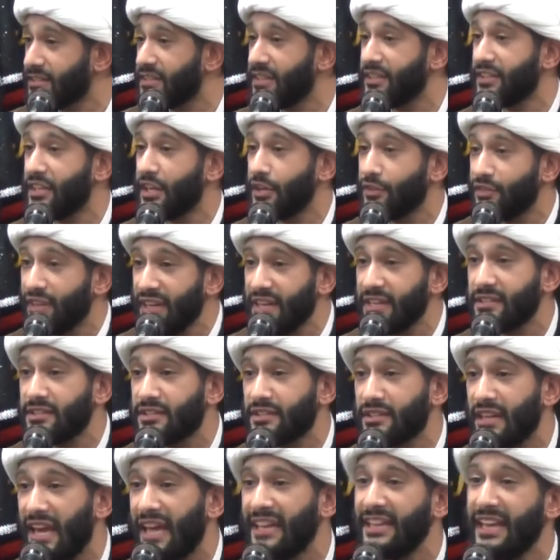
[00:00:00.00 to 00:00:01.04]
that there is
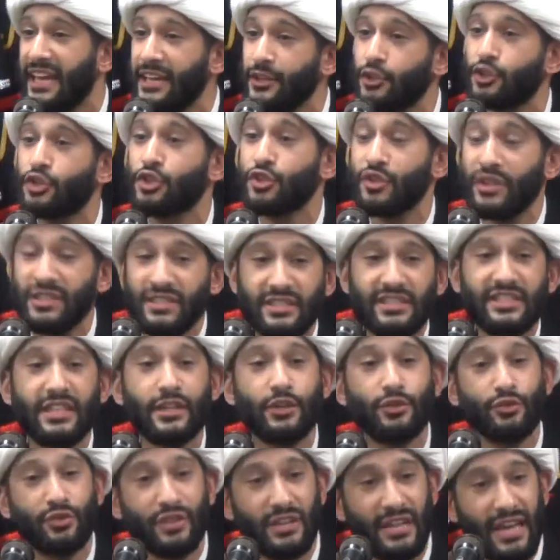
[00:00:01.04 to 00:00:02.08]
an intrinsic
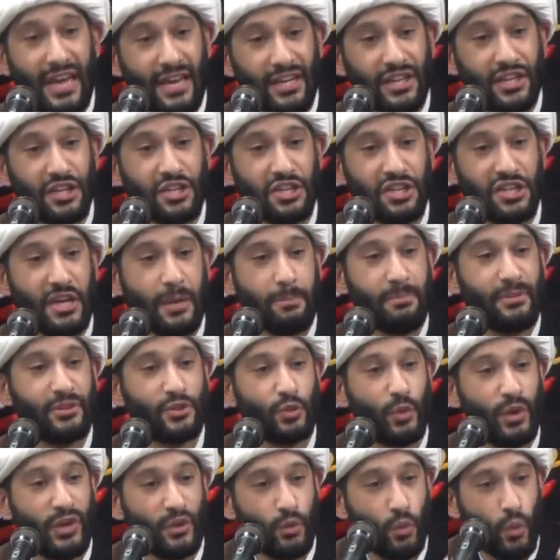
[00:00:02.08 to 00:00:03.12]
relationship
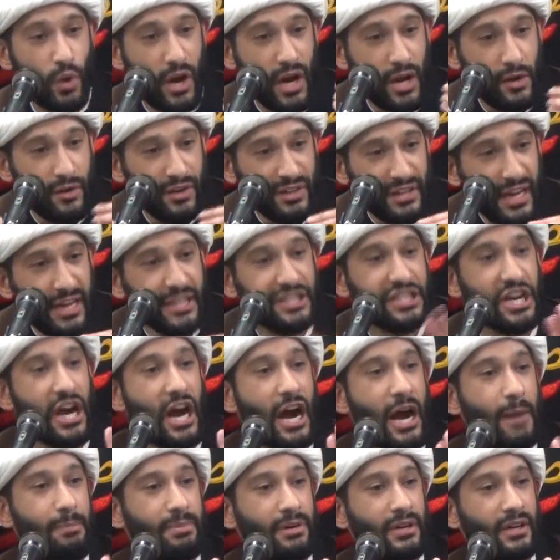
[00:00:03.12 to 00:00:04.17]
between wearing
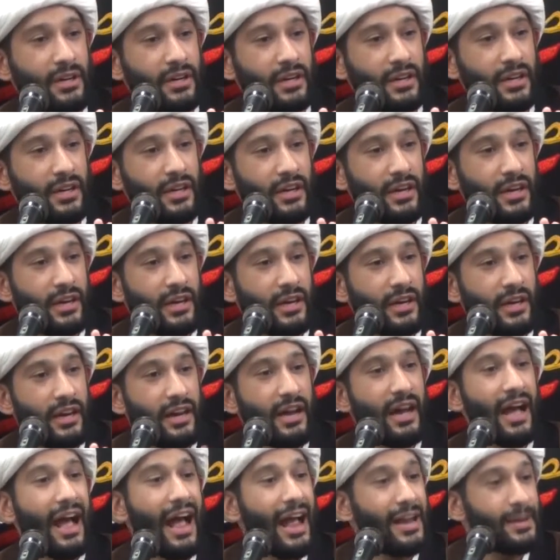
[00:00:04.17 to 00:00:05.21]
hijab
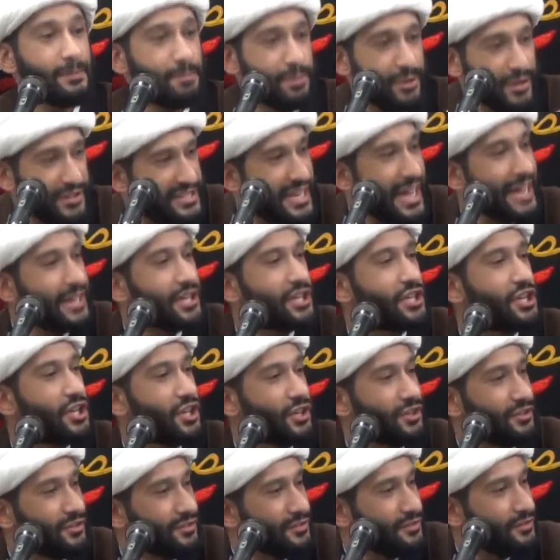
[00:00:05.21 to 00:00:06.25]
and
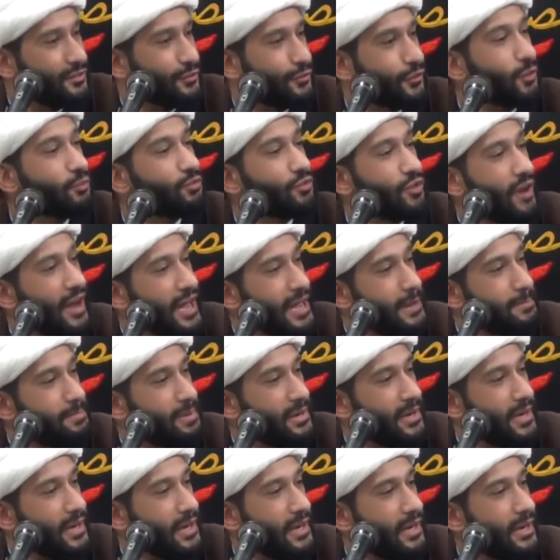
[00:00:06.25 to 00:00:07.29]
protection from rape
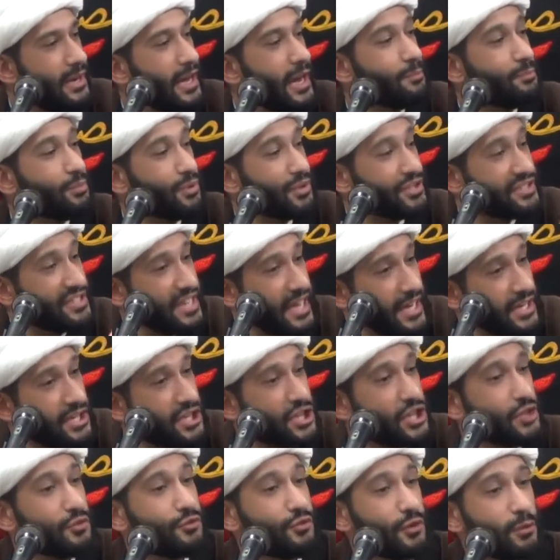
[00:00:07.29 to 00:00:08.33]
and
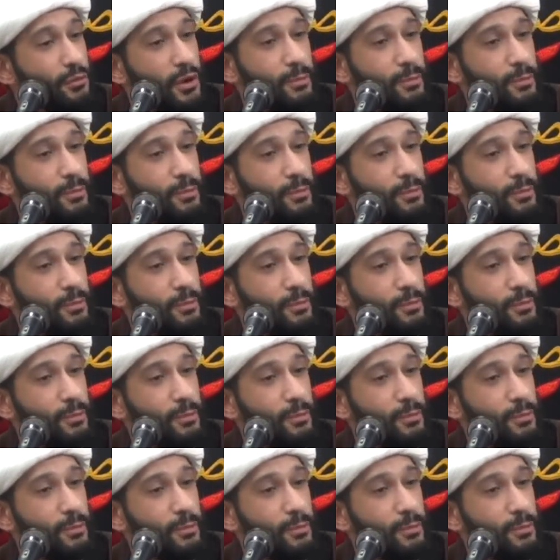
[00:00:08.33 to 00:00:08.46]
protection from